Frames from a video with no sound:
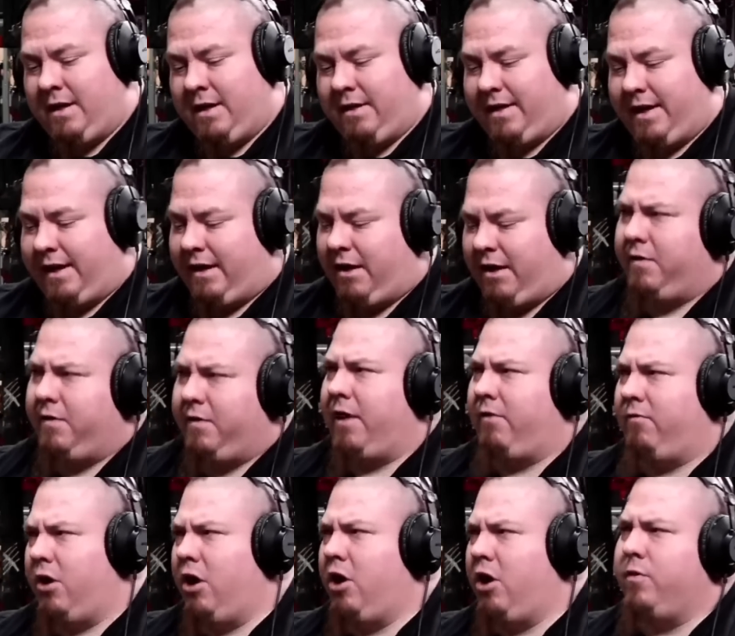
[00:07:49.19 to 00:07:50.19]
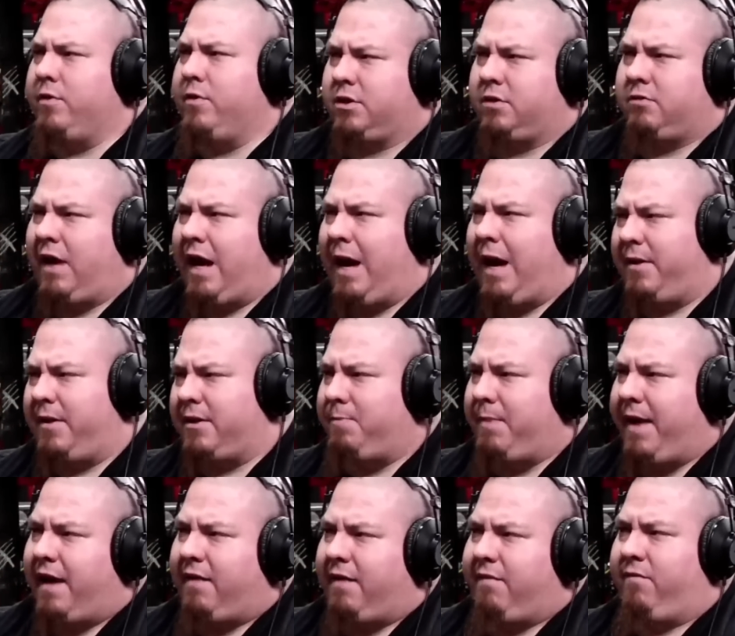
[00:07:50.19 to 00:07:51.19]
Like, oh, that row was crap. That's
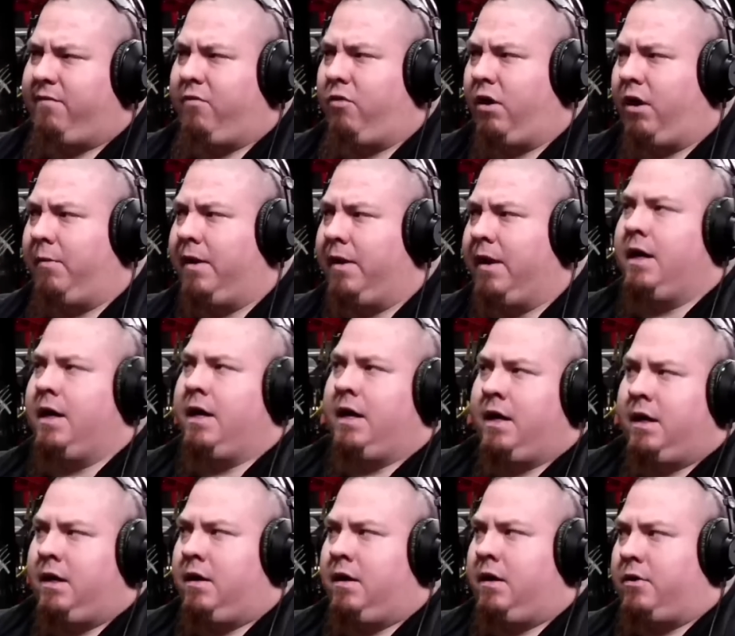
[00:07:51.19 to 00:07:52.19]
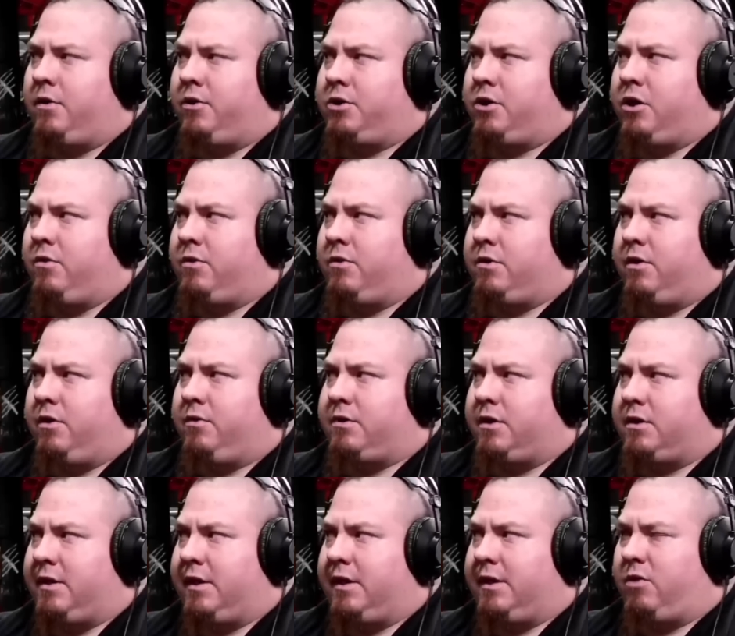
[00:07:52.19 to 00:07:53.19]
bad form. There's no no
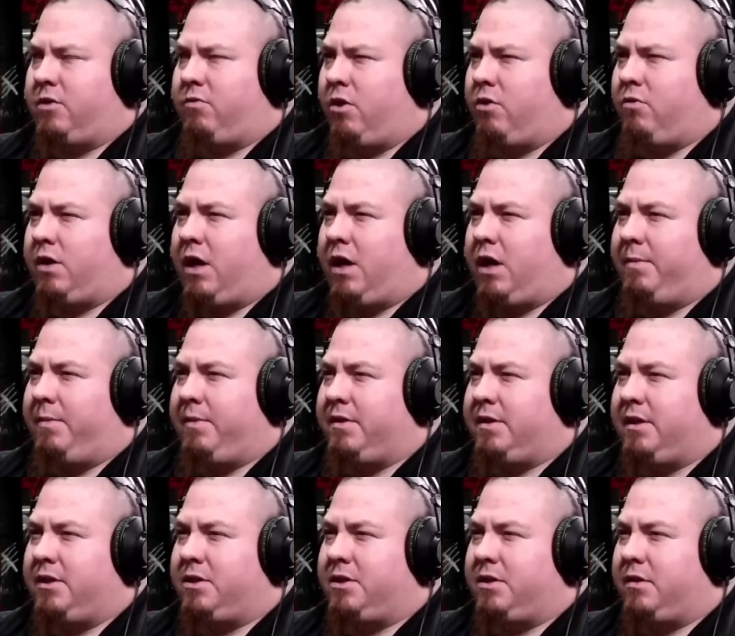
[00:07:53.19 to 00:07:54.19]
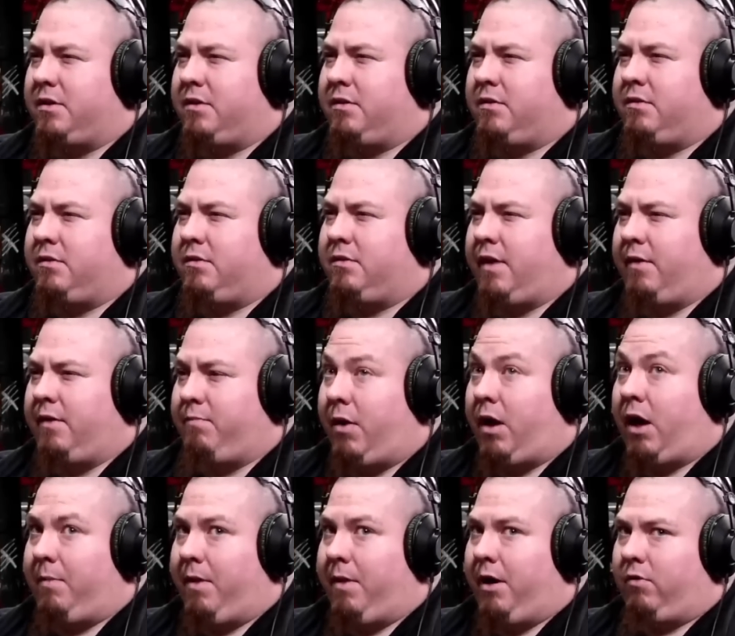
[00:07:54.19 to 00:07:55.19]
such thing as a row competition. Yeah. Like
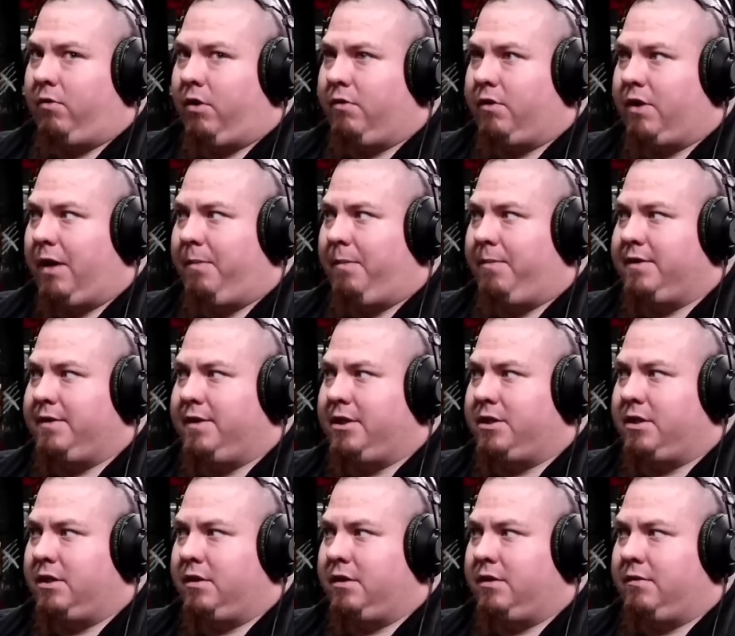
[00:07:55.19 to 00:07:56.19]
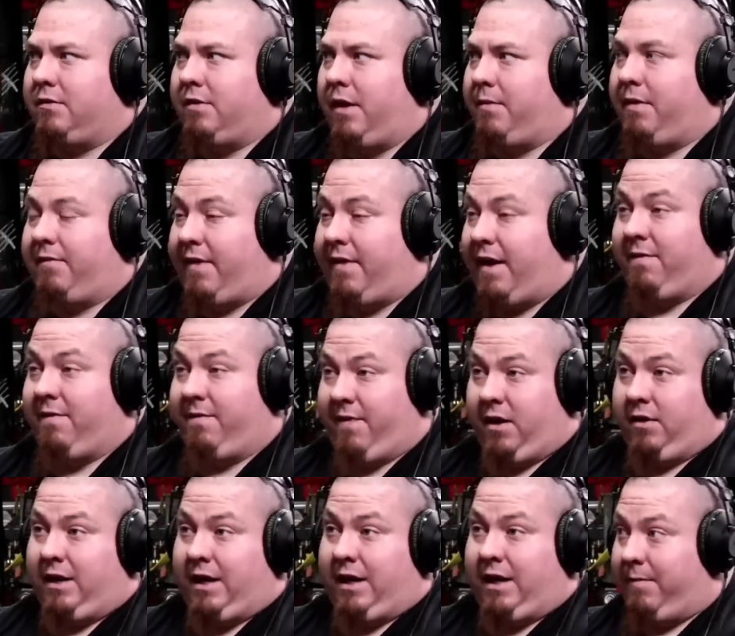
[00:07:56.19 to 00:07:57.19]
barbell row competition. If I
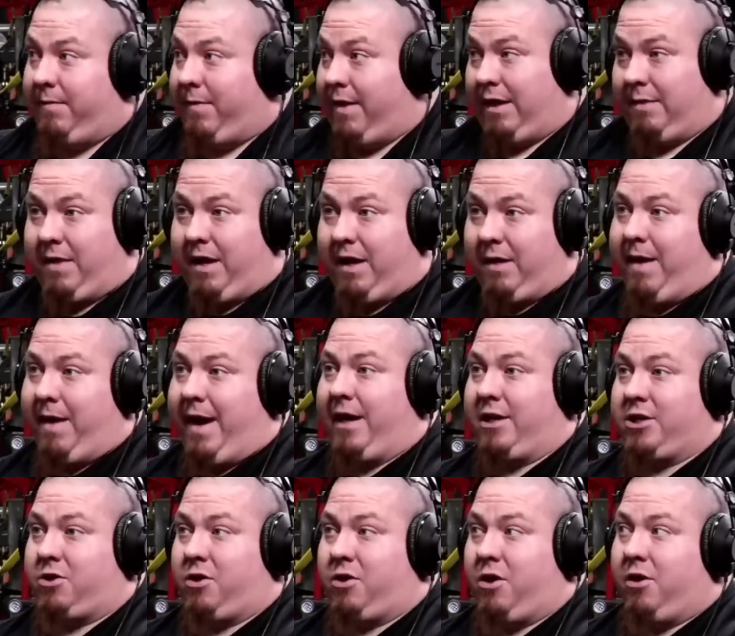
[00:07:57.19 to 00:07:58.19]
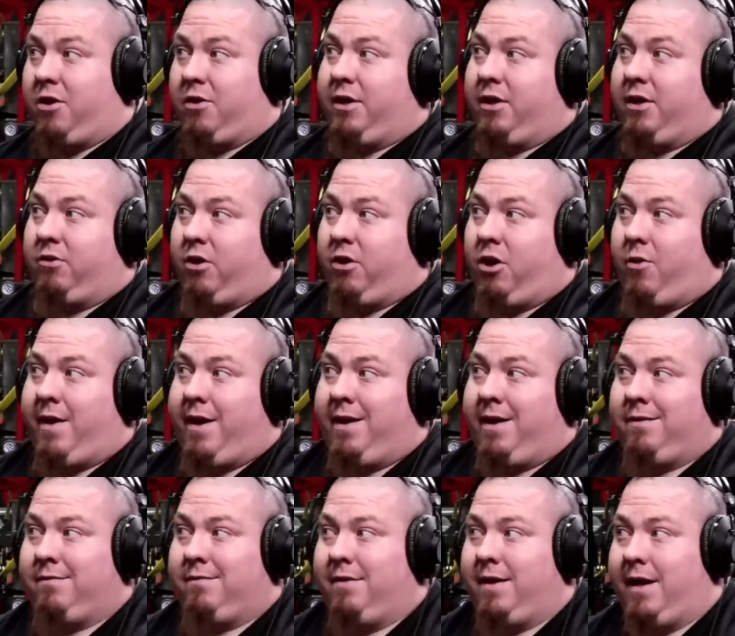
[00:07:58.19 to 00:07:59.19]
feel it, I'm making my back stronger and
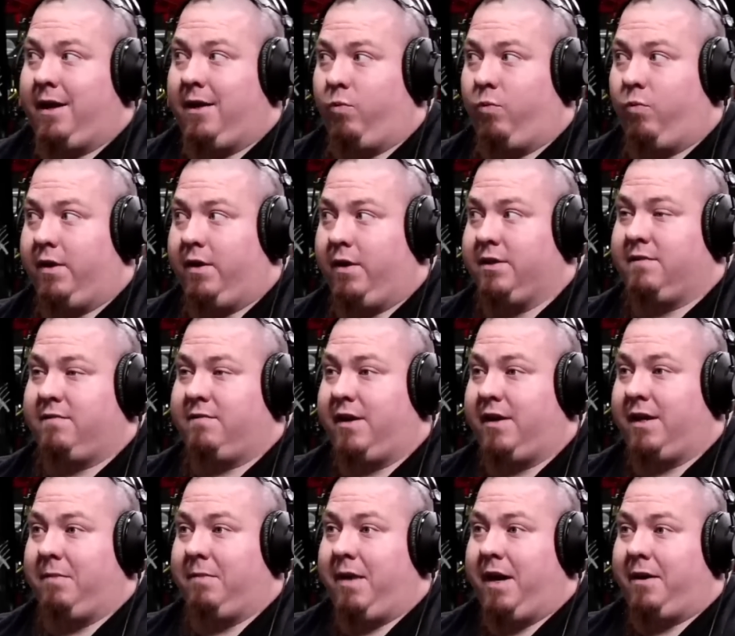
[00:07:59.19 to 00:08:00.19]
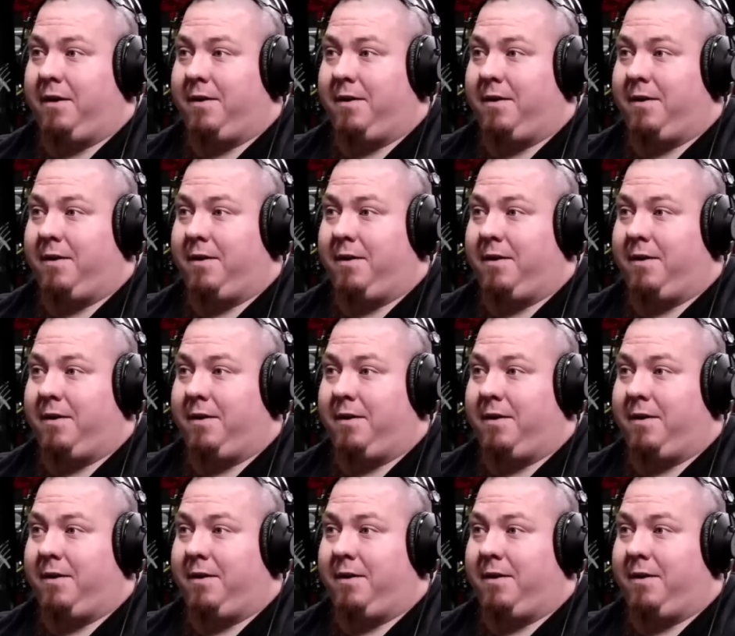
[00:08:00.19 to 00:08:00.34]
growing, then what does it fucking matter?